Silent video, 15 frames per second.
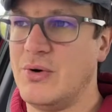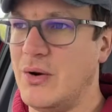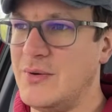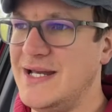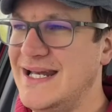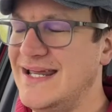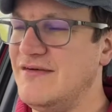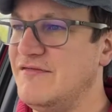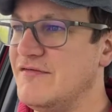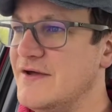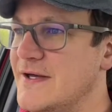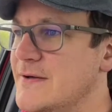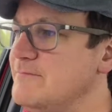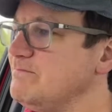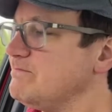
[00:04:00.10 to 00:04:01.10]
we live,
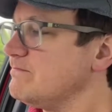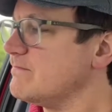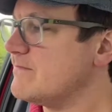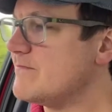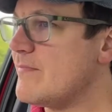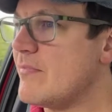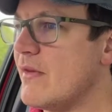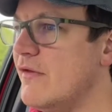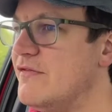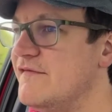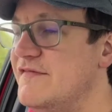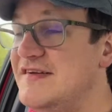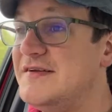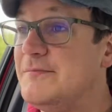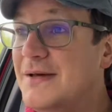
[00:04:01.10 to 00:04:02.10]
the
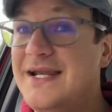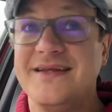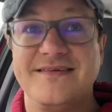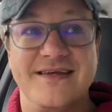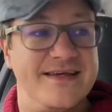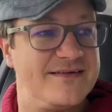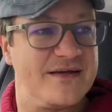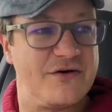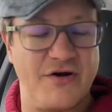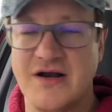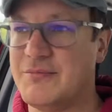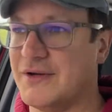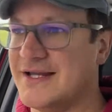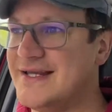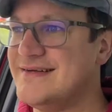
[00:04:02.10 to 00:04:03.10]
visibility is
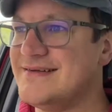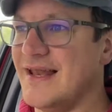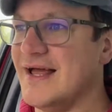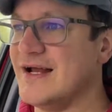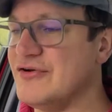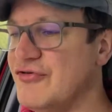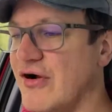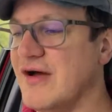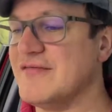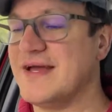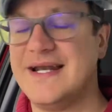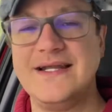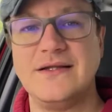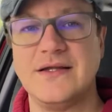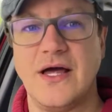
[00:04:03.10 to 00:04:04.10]
incredible. It is like
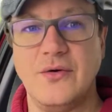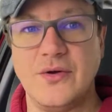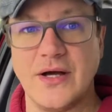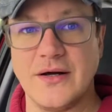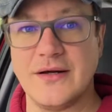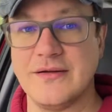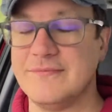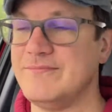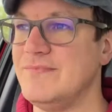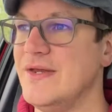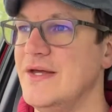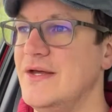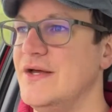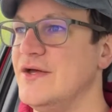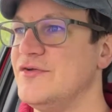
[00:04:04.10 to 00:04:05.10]
driving a little
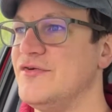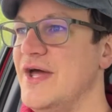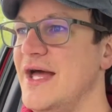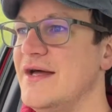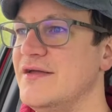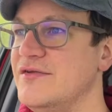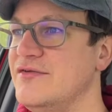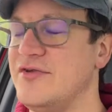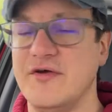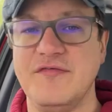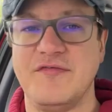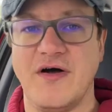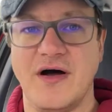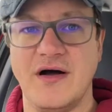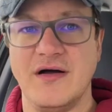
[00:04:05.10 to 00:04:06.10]
go-kart. So yeah, so
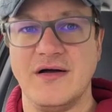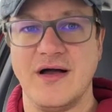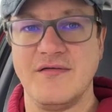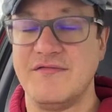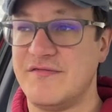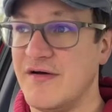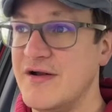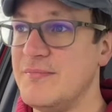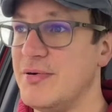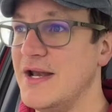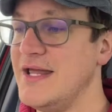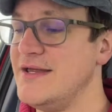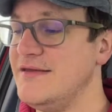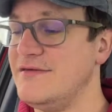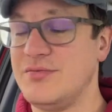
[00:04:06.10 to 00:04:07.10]
far, I'm very
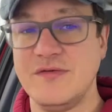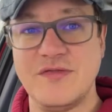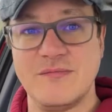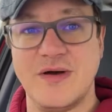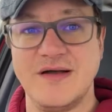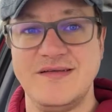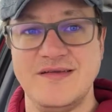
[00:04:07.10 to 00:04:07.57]
pleased with the mighty